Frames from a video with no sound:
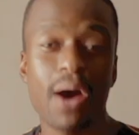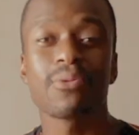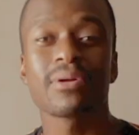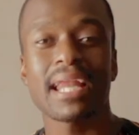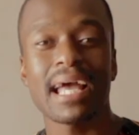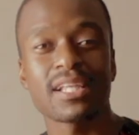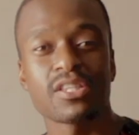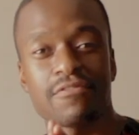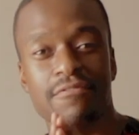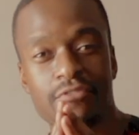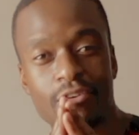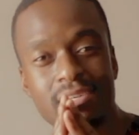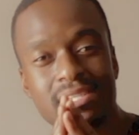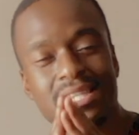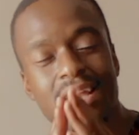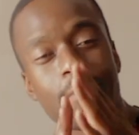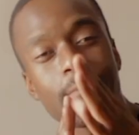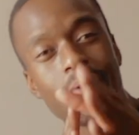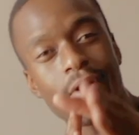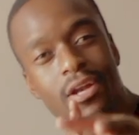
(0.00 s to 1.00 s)
would like to
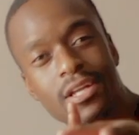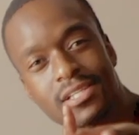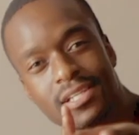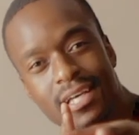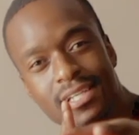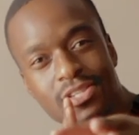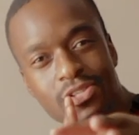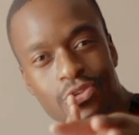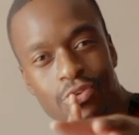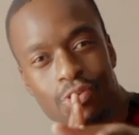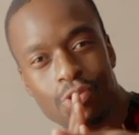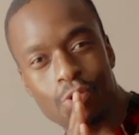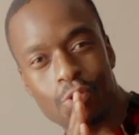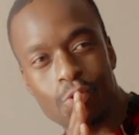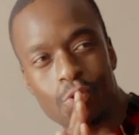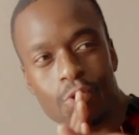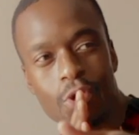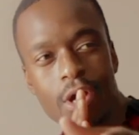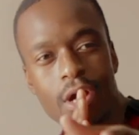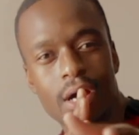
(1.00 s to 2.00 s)
firstly apologize to
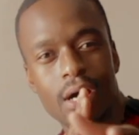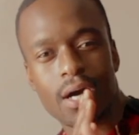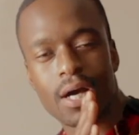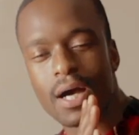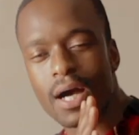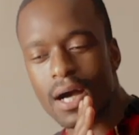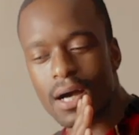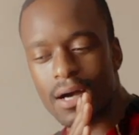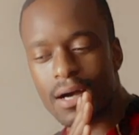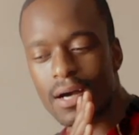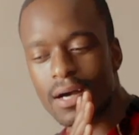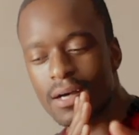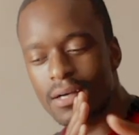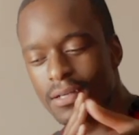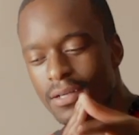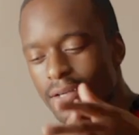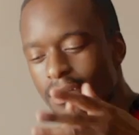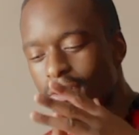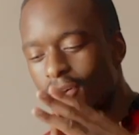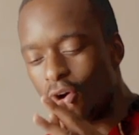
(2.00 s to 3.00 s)
you,
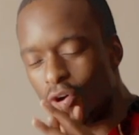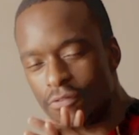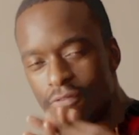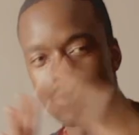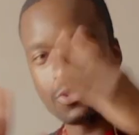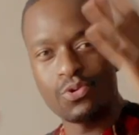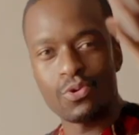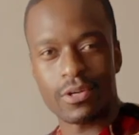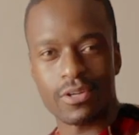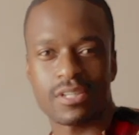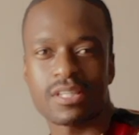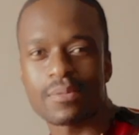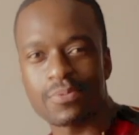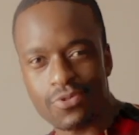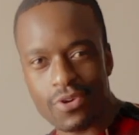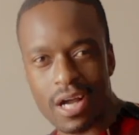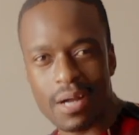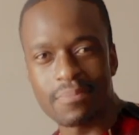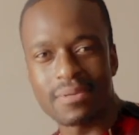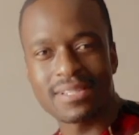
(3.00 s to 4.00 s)
over 200
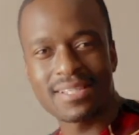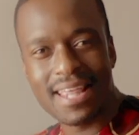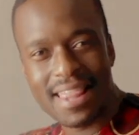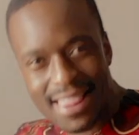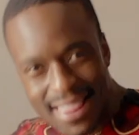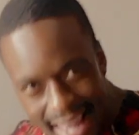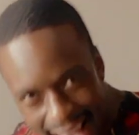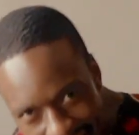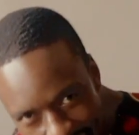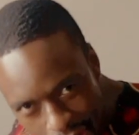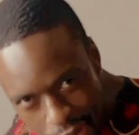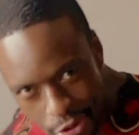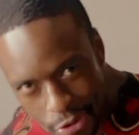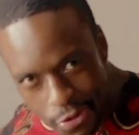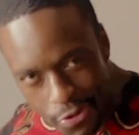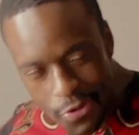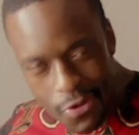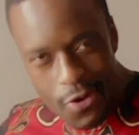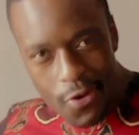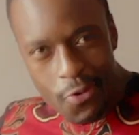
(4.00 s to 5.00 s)
subscribers. Thank
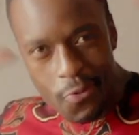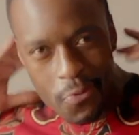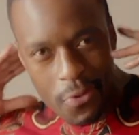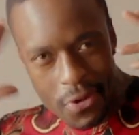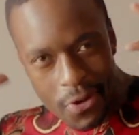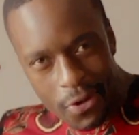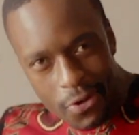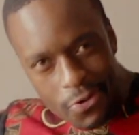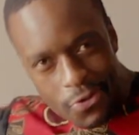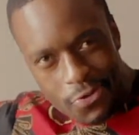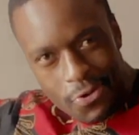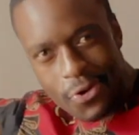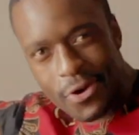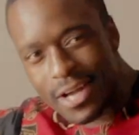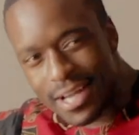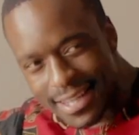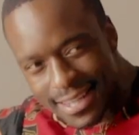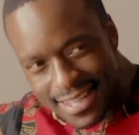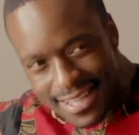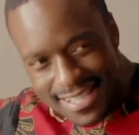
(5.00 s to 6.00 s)
you. We are
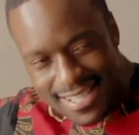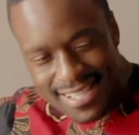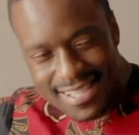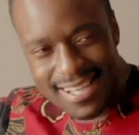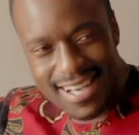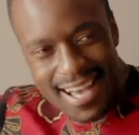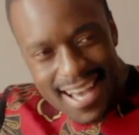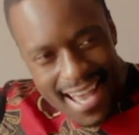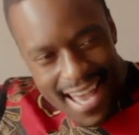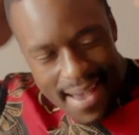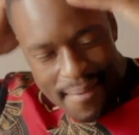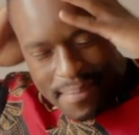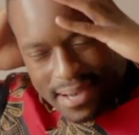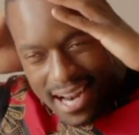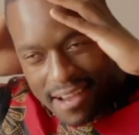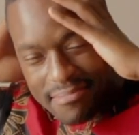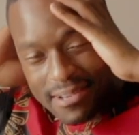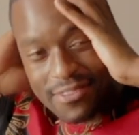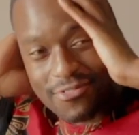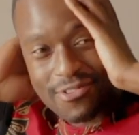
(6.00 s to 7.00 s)
growing this, but
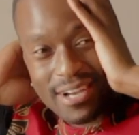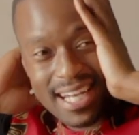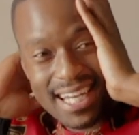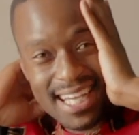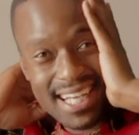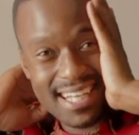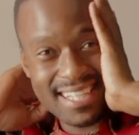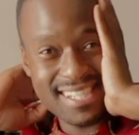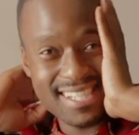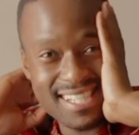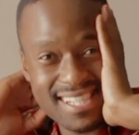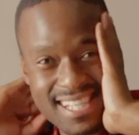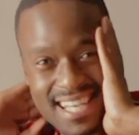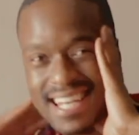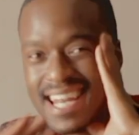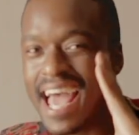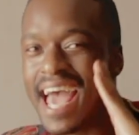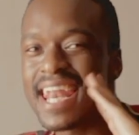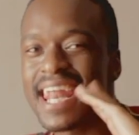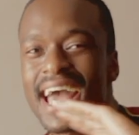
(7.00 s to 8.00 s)
I've been really
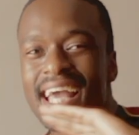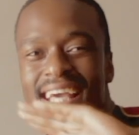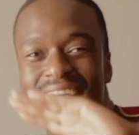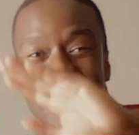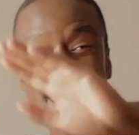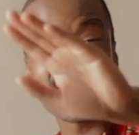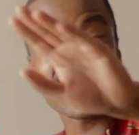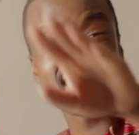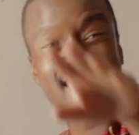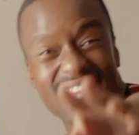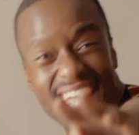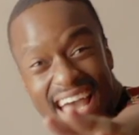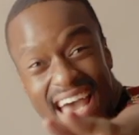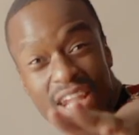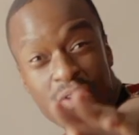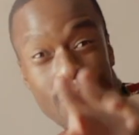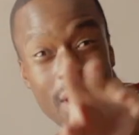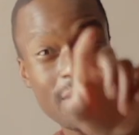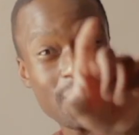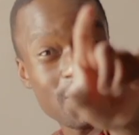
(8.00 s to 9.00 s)
inconsistent, and I can
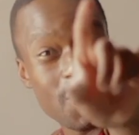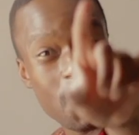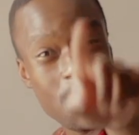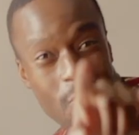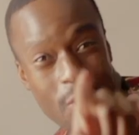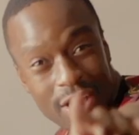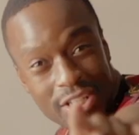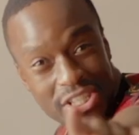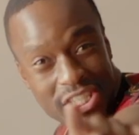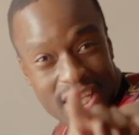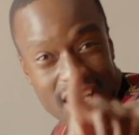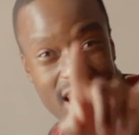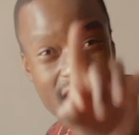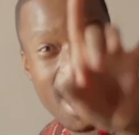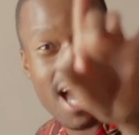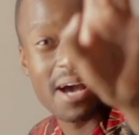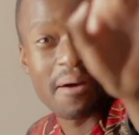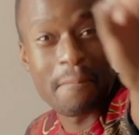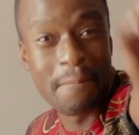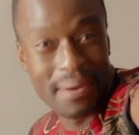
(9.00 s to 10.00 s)
understand why you're not watching.
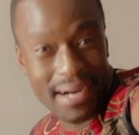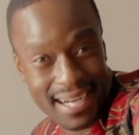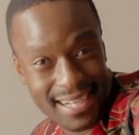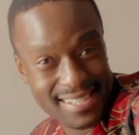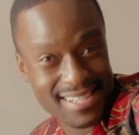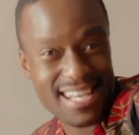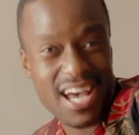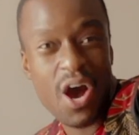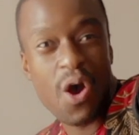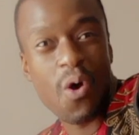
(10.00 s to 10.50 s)
But